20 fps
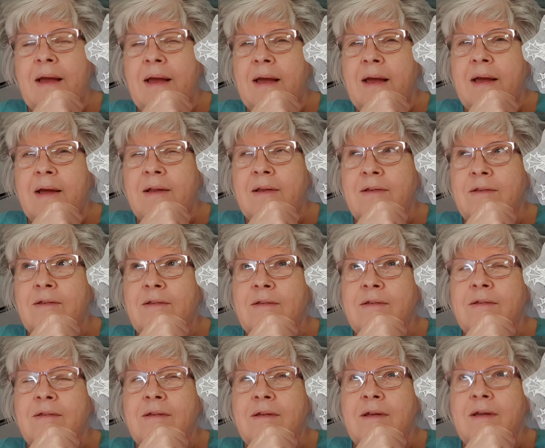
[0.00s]

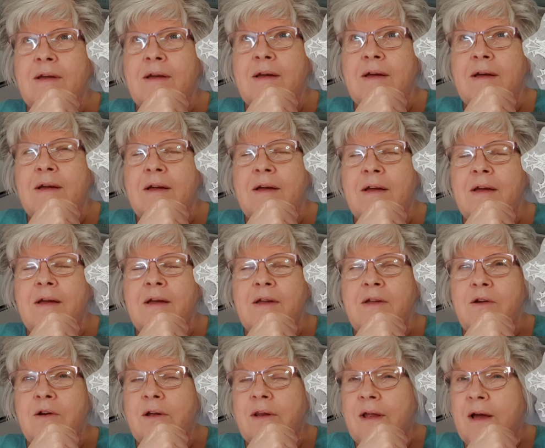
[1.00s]
And you
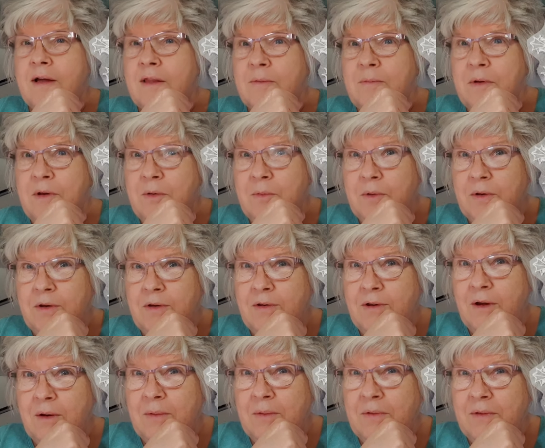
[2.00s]
can hang them in your
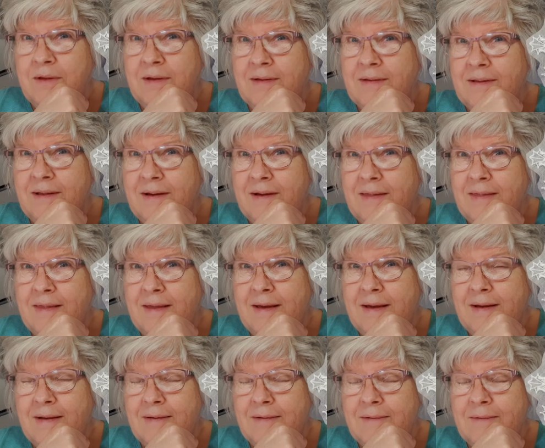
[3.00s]
window, things like
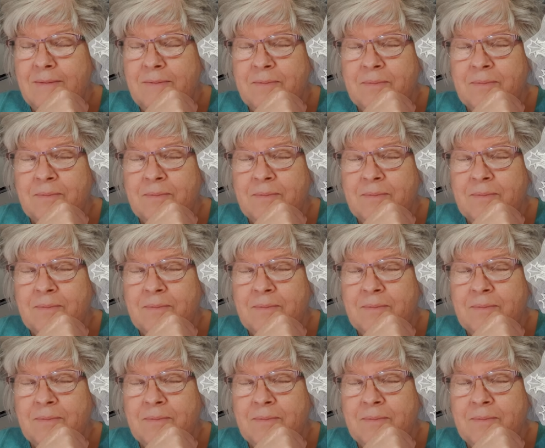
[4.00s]
that.